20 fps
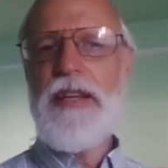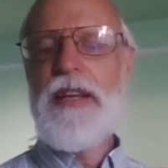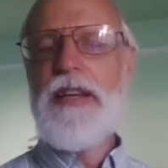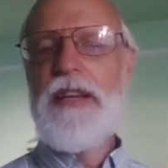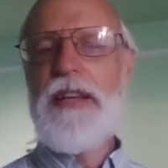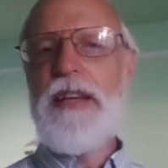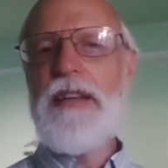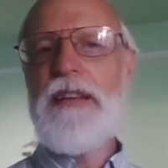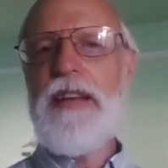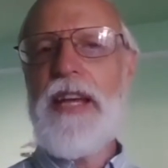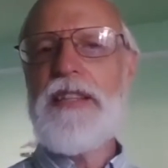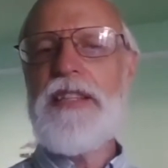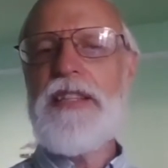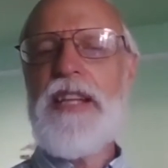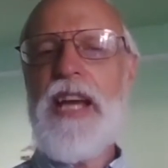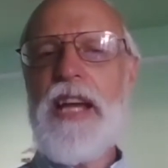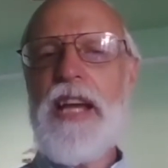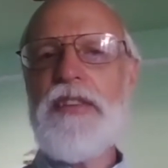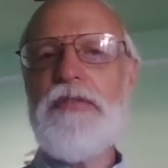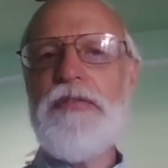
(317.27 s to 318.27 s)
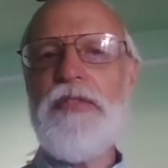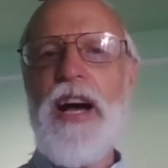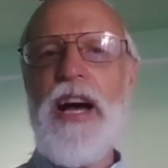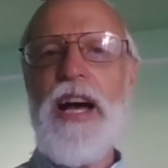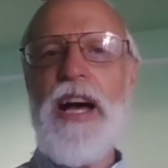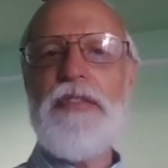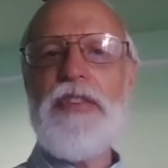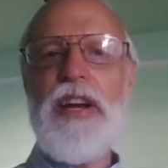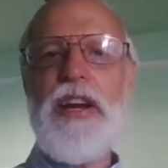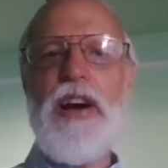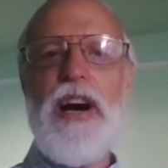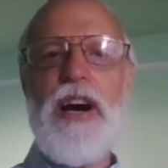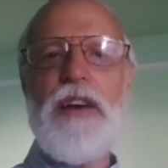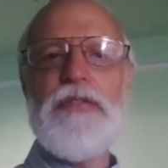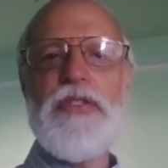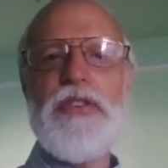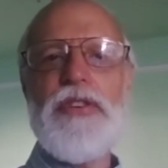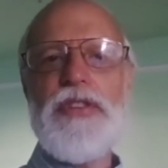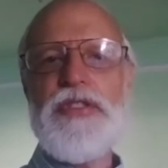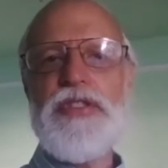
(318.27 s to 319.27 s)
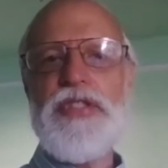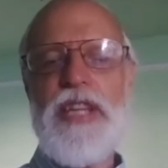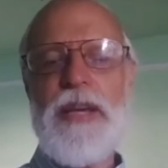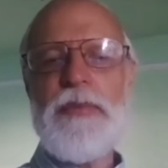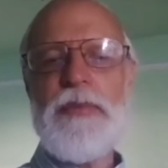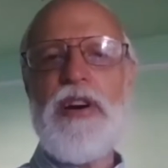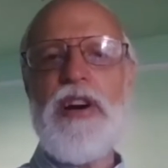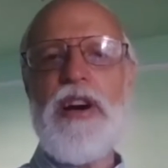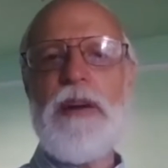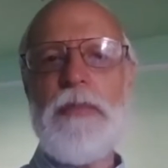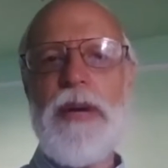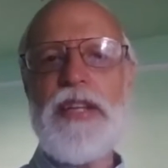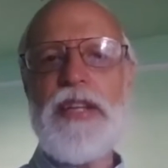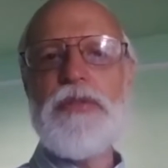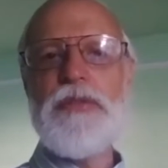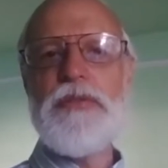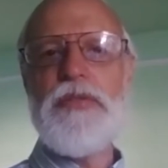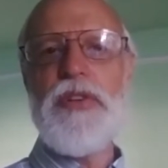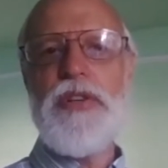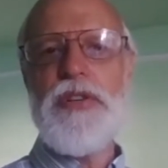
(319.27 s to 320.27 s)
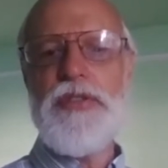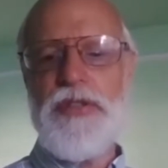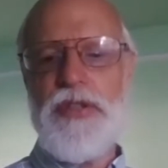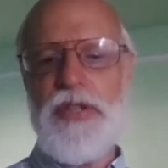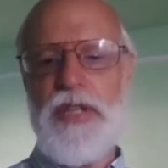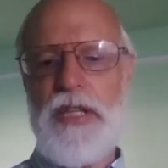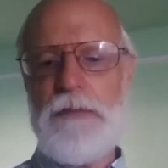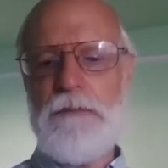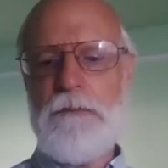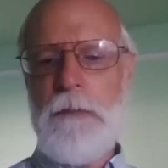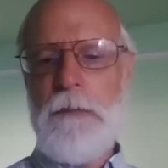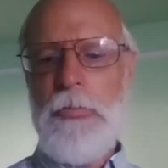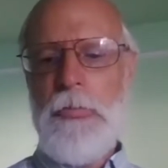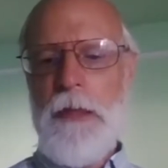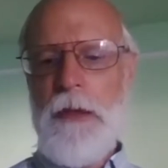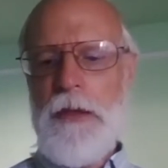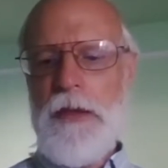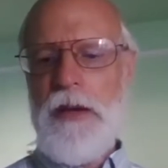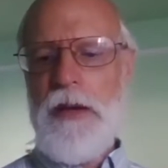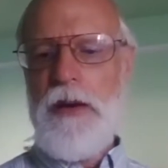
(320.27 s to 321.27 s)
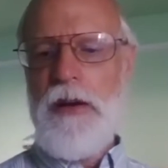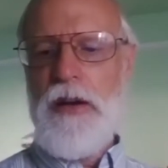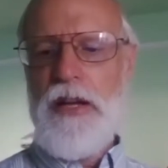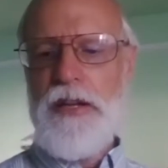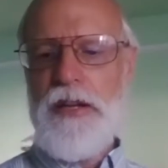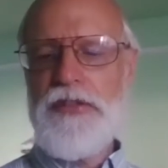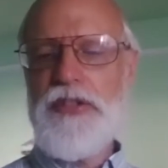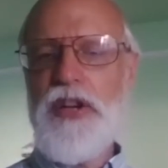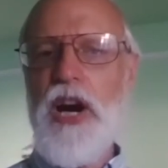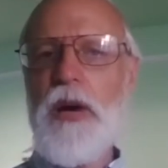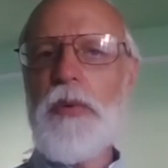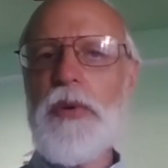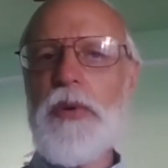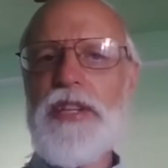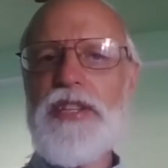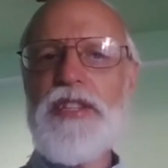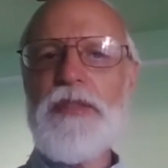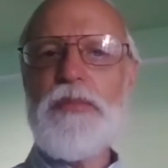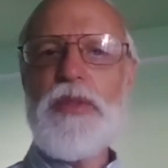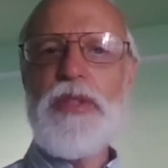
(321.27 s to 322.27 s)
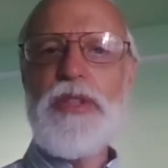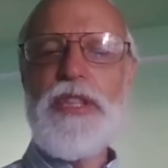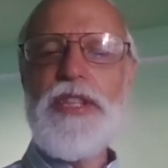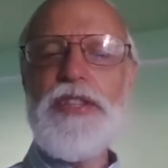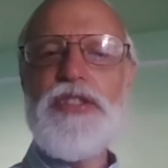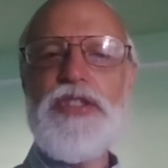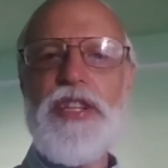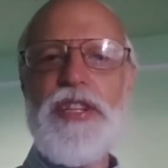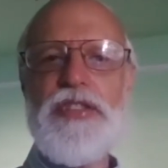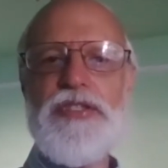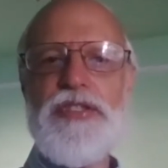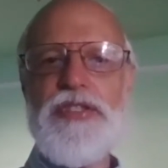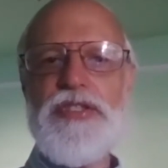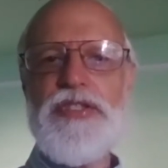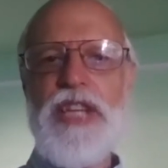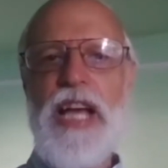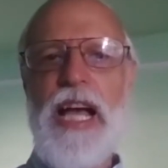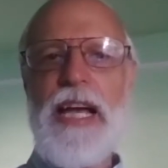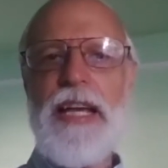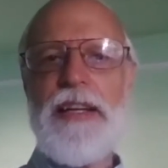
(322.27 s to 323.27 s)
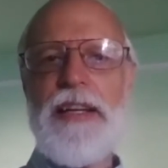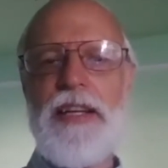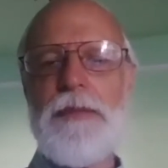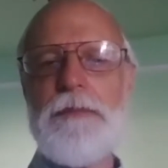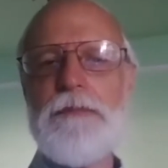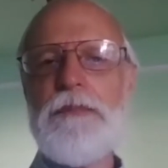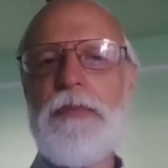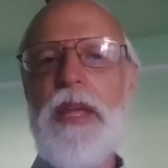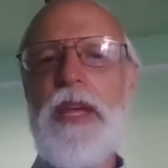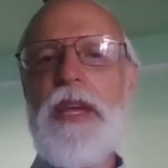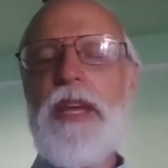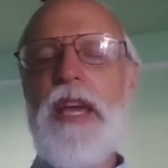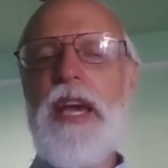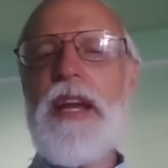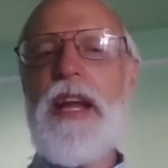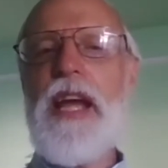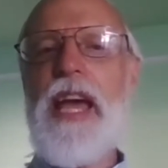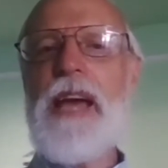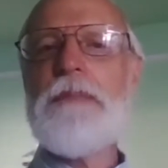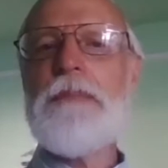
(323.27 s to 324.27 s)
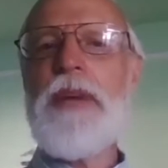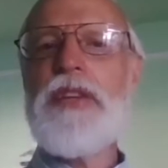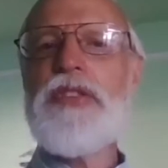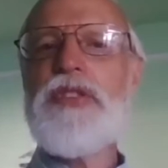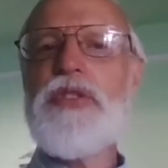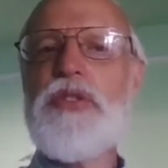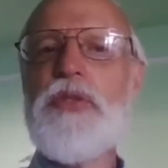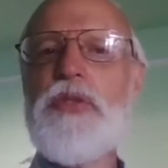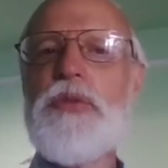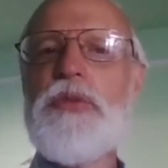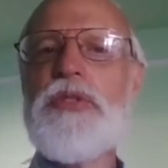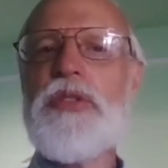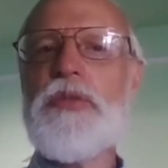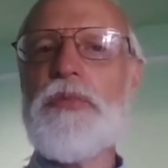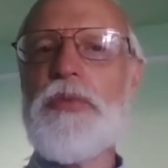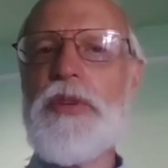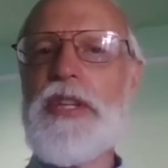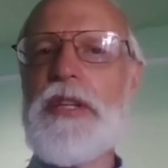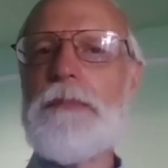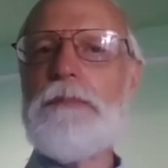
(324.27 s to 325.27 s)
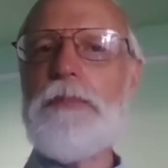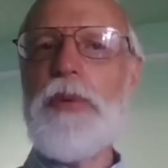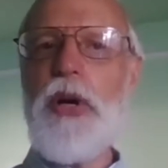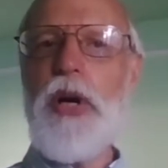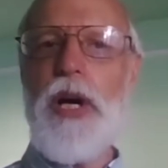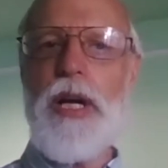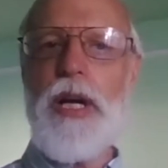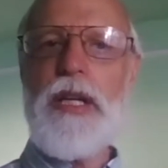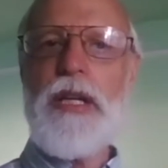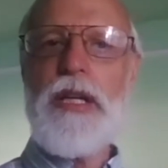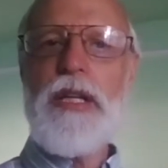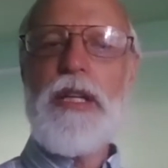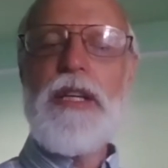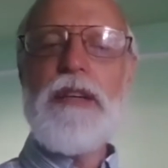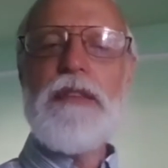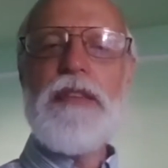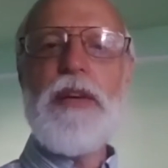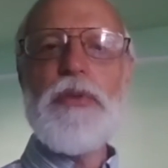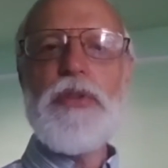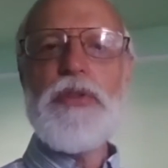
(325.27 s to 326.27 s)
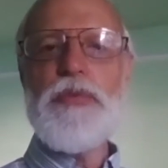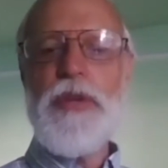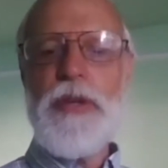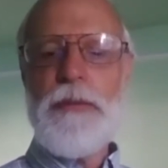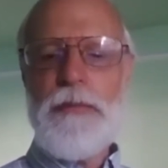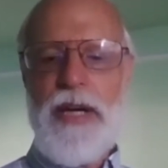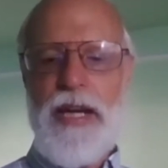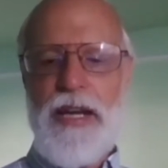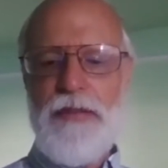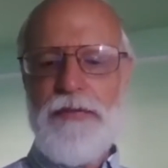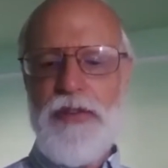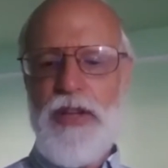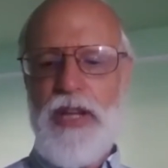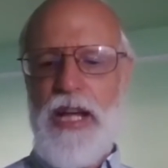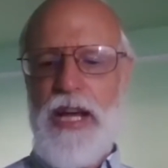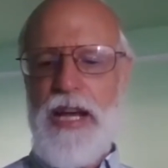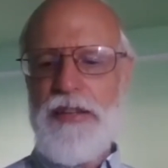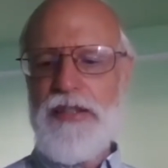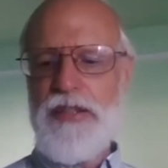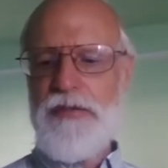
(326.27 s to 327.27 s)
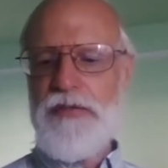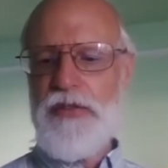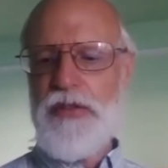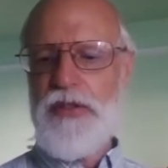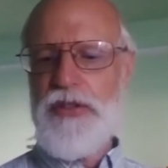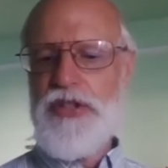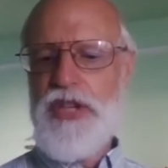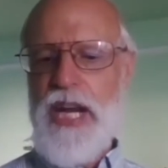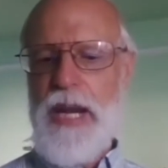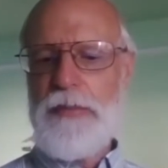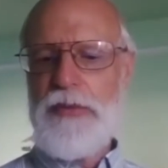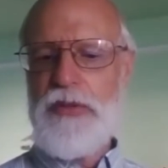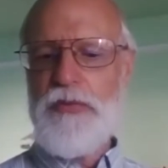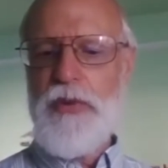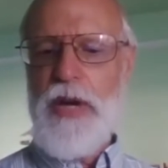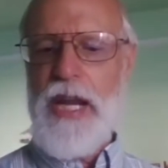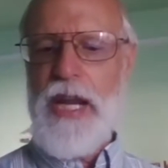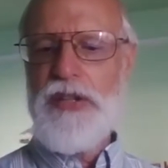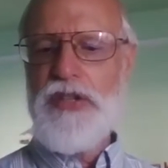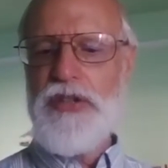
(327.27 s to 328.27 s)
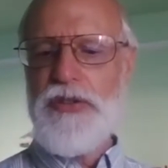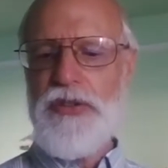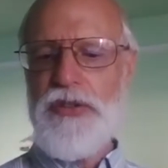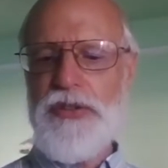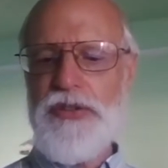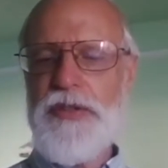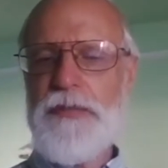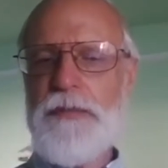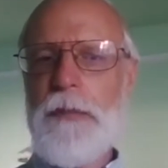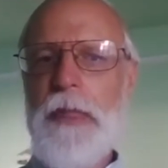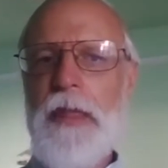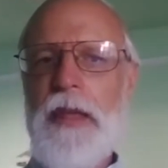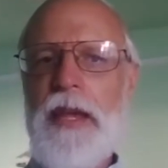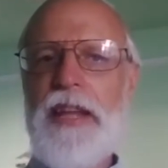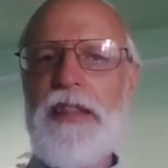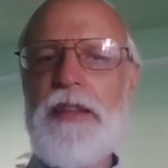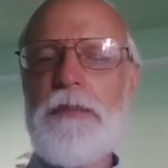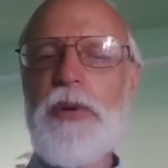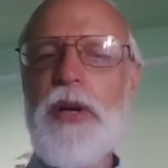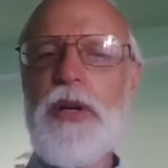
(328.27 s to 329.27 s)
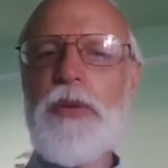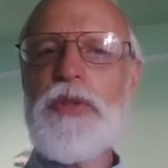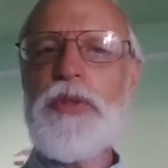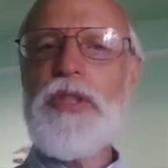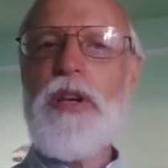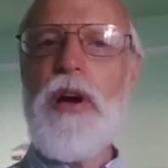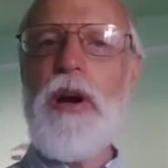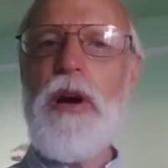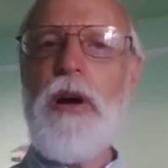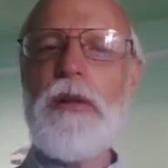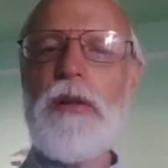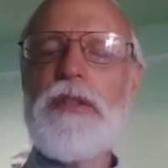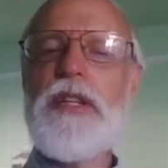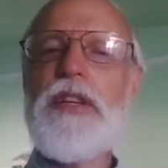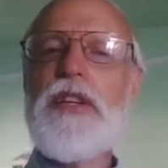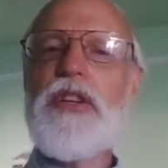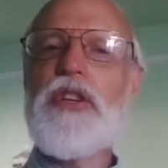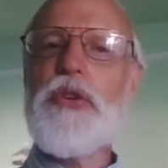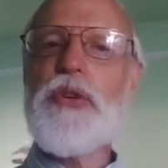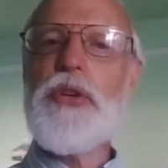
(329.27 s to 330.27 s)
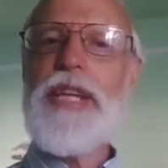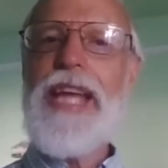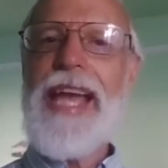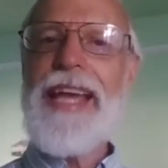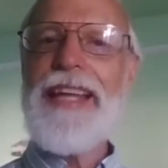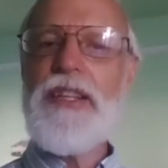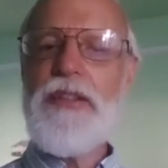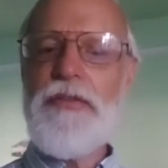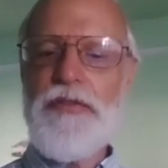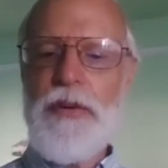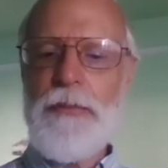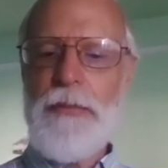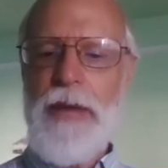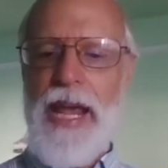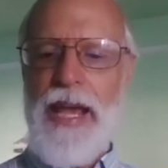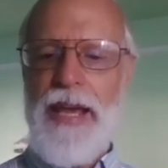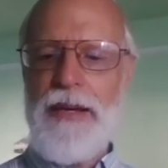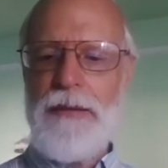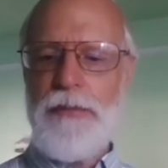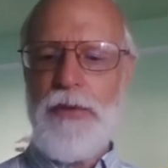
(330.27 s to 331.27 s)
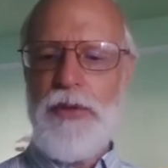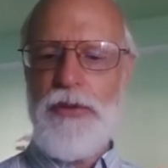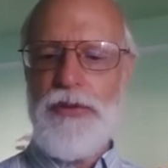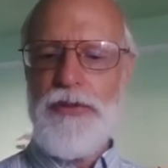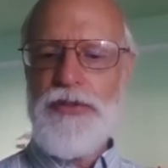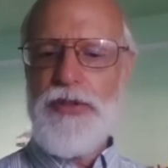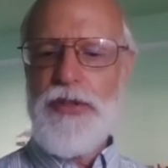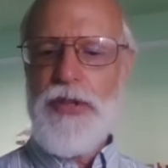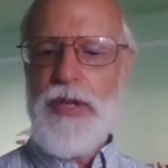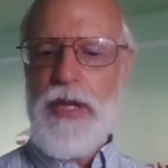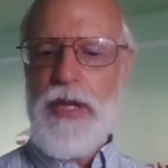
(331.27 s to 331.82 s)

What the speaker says: in 1995, I offered a seminar at my university on Darwinism, religion, and society. And I had my students read a book that was written by a philosopher, James Rachels, and the book was called Created from Animals,